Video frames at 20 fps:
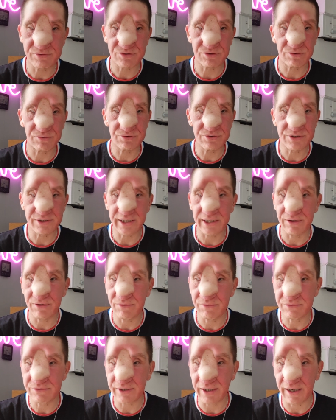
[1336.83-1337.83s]
So
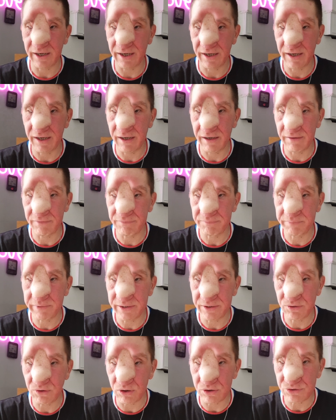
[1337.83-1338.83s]
sales have
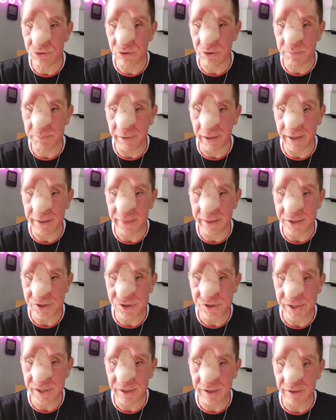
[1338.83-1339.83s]
been not too bad
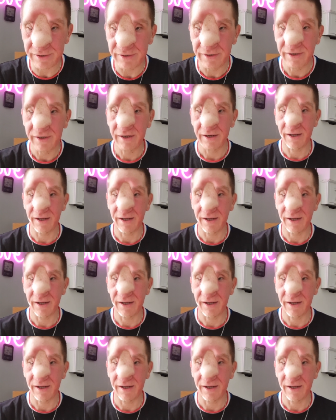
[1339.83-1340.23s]
this year,